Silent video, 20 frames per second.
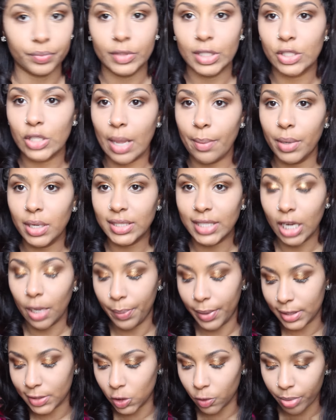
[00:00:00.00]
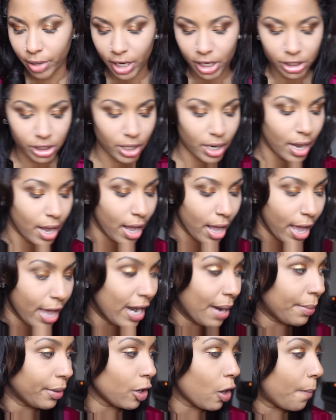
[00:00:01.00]
so I'm going to take a pencil brush
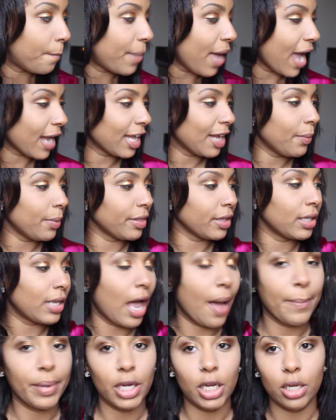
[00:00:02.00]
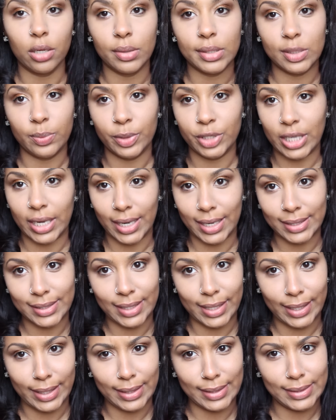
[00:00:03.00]
and I'm going to go back in with Galapagos which like I
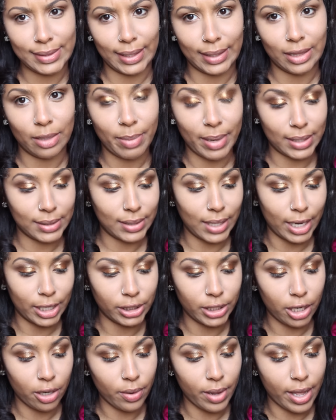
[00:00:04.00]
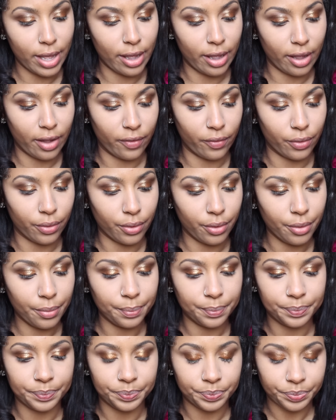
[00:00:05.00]
said is like the best eyeshadow ever
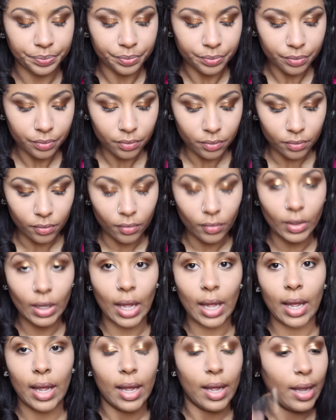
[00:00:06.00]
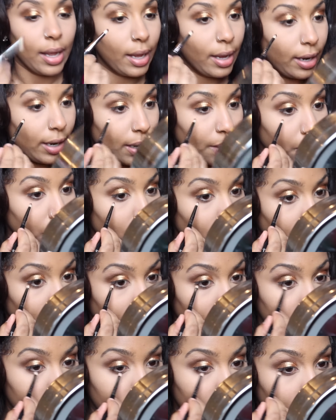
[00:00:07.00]
and I'm
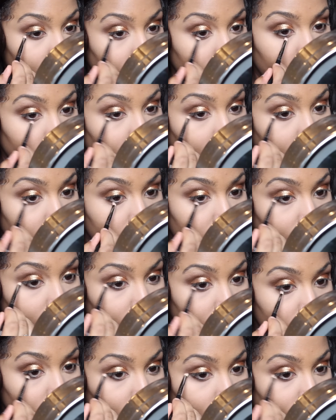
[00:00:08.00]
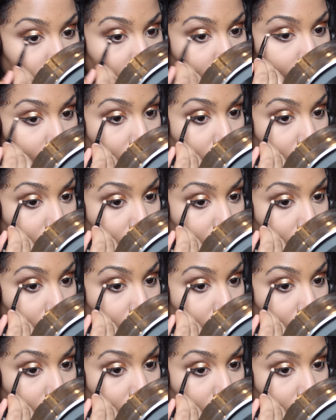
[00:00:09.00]
going to use this on my